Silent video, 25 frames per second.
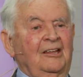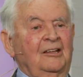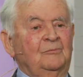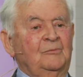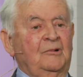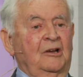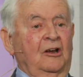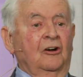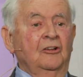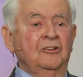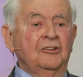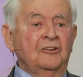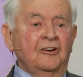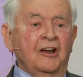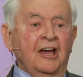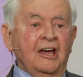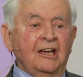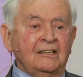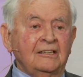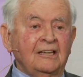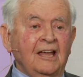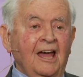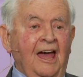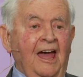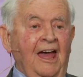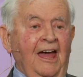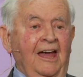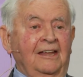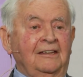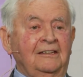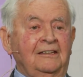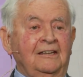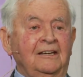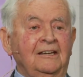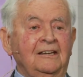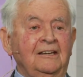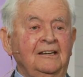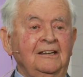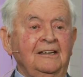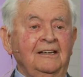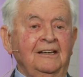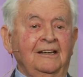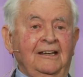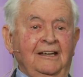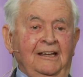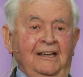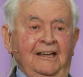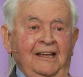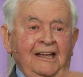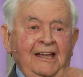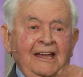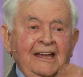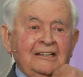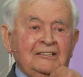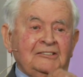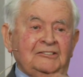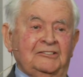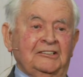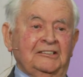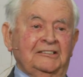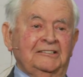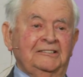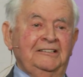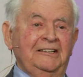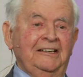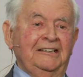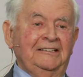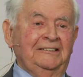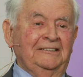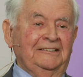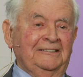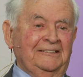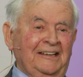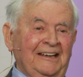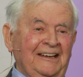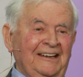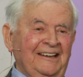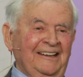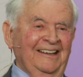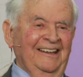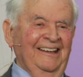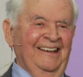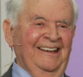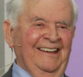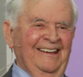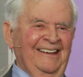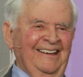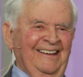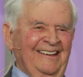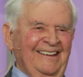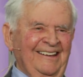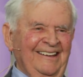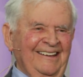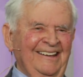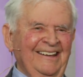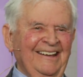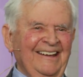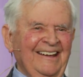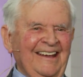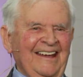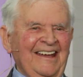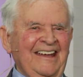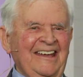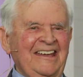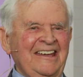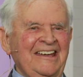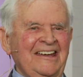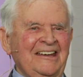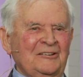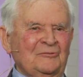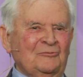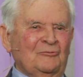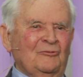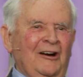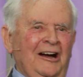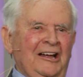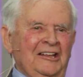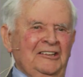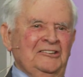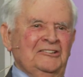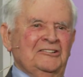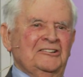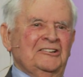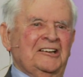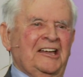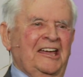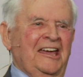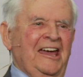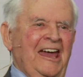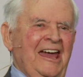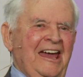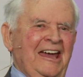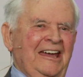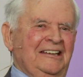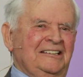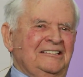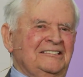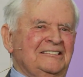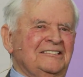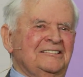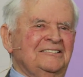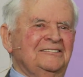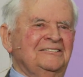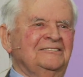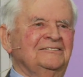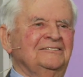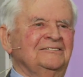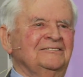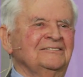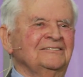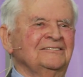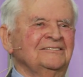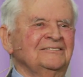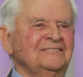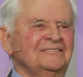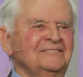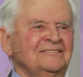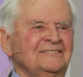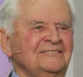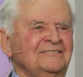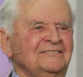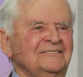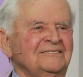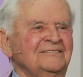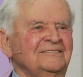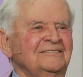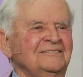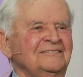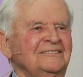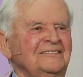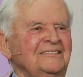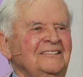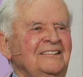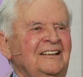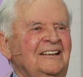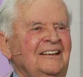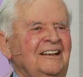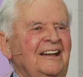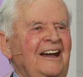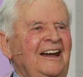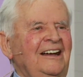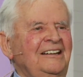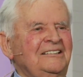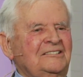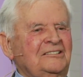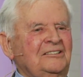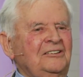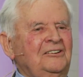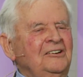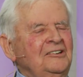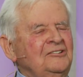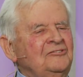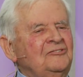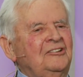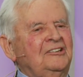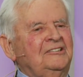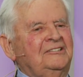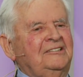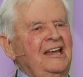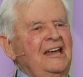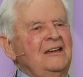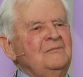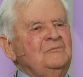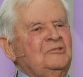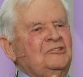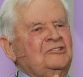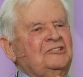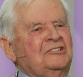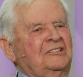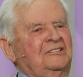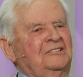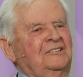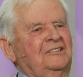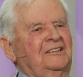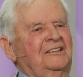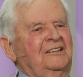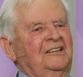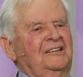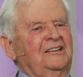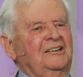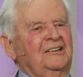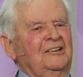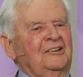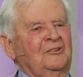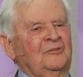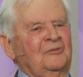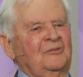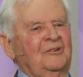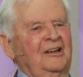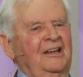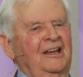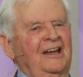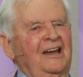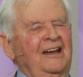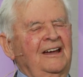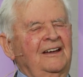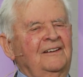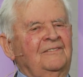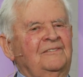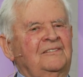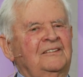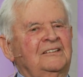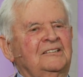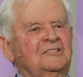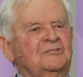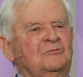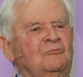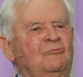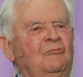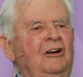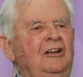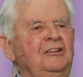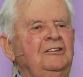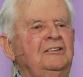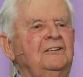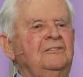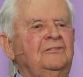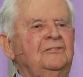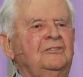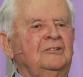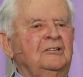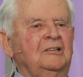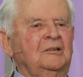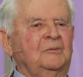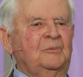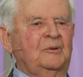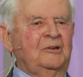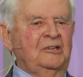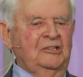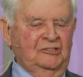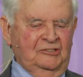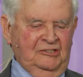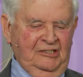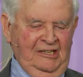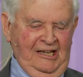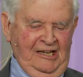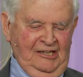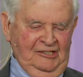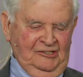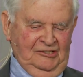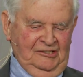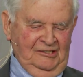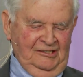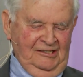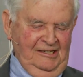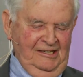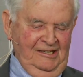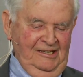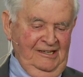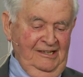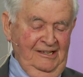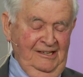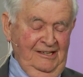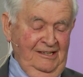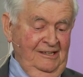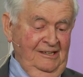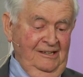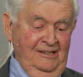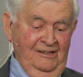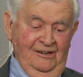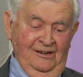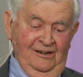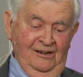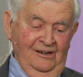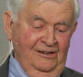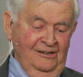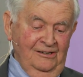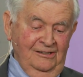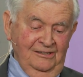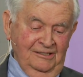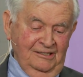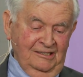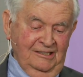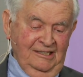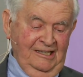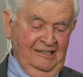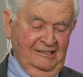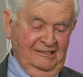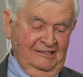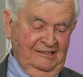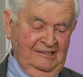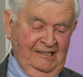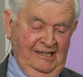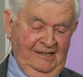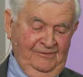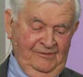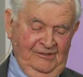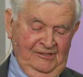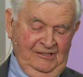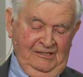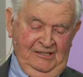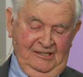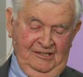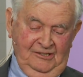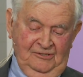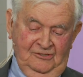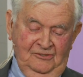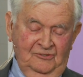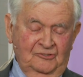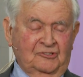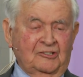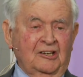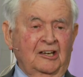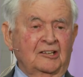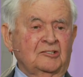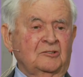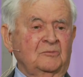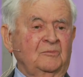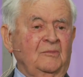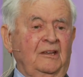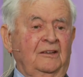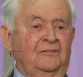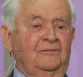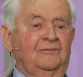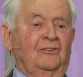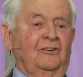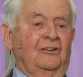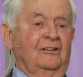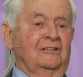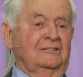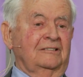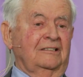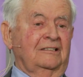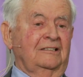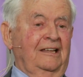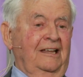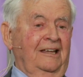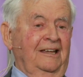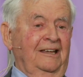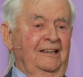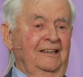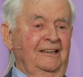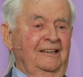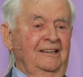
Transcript: But on the right hand, he had succeeded. He had won your case. And so in redemption, we have this wonderful appreciation. Oh, says Stephen, you judge me falsely,